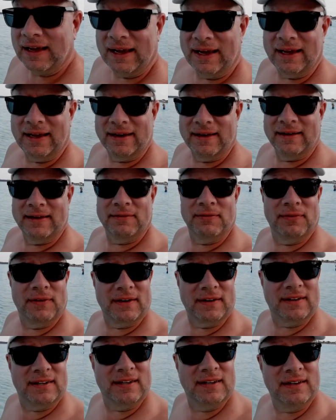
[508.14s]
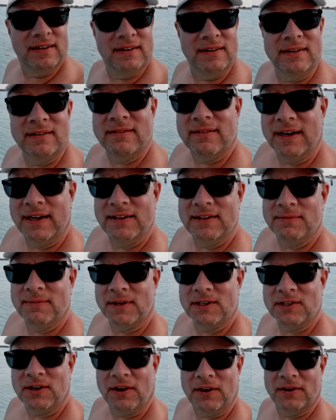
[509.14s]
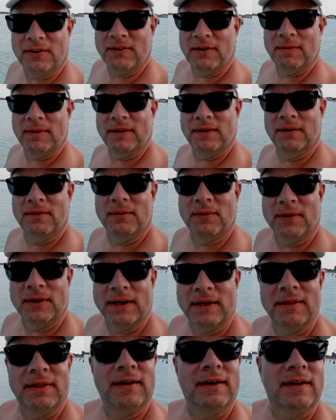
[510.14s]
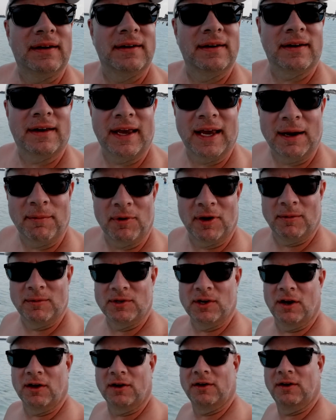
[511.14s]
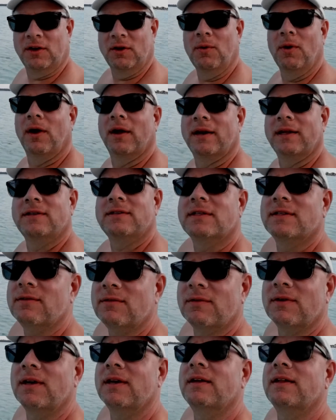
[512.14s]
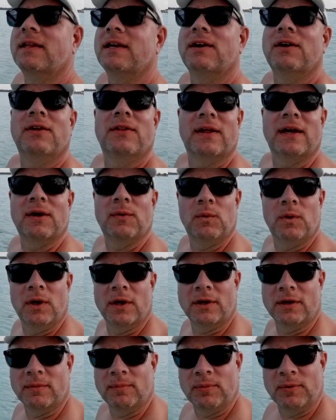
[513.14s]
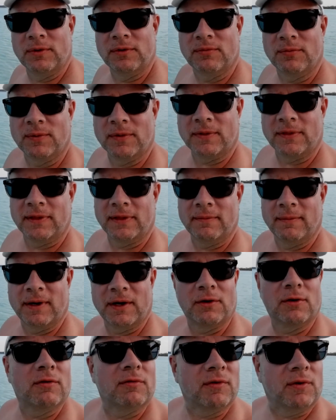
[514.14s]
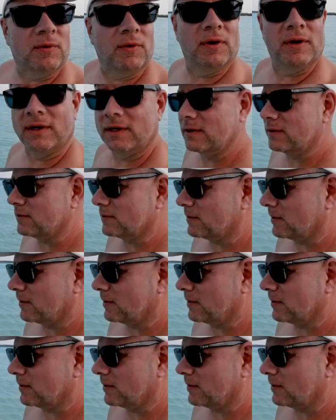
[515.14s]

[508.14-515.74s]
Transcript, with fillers: And if it rains much harder, I'm a little worried. The camera I'm talking to you on isn't really all that waterproof with the microphone on it,